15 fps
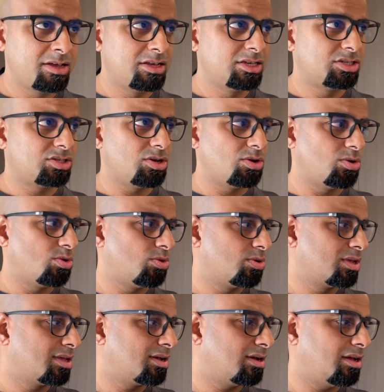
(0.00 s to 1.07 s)
So
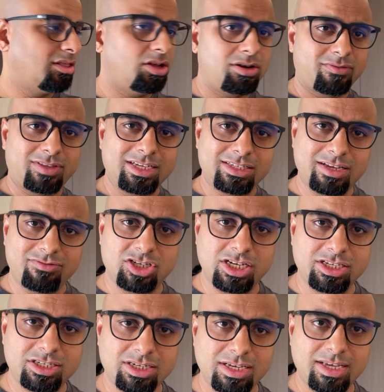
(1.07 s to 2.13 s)
a lot of things have
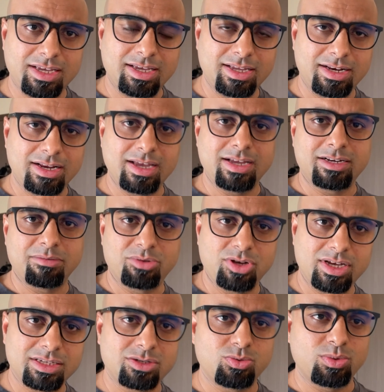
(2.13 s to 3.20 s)
changed in
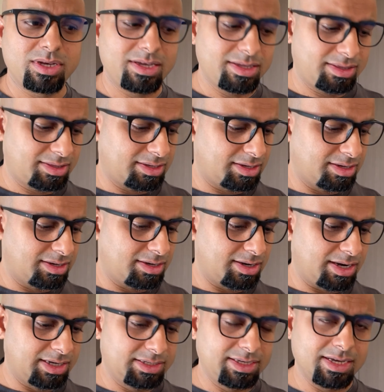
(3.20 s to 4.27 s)
AWS with
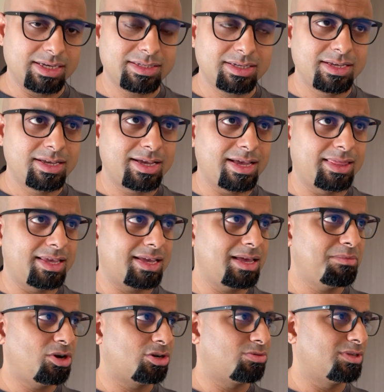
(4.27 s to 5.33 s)
RDS, and they
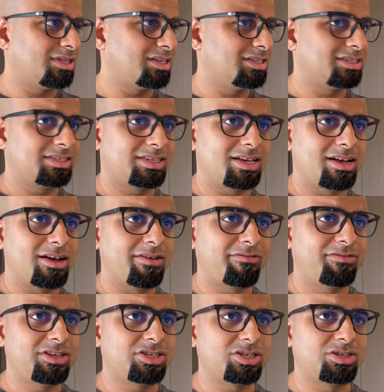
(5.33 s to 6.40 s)
came out with this
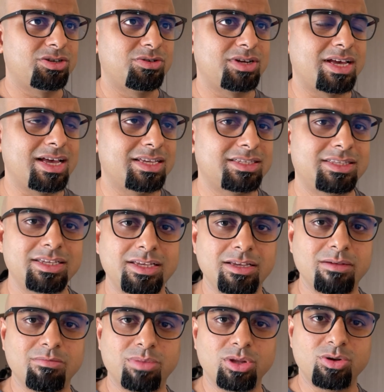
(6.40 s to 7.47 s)
feature known as the
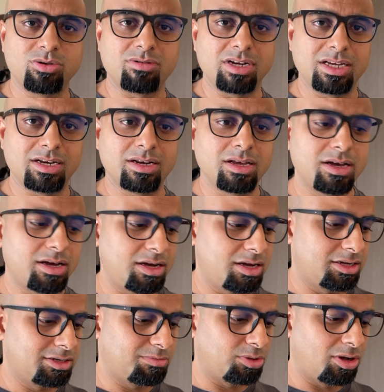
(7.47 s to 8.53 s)
blue-green
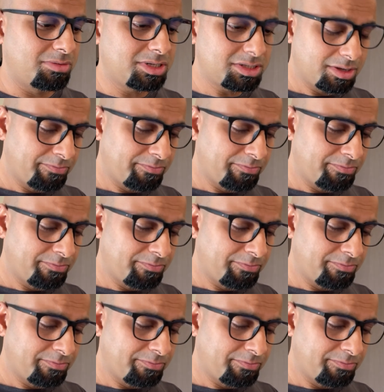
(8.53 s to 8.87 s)
deployment,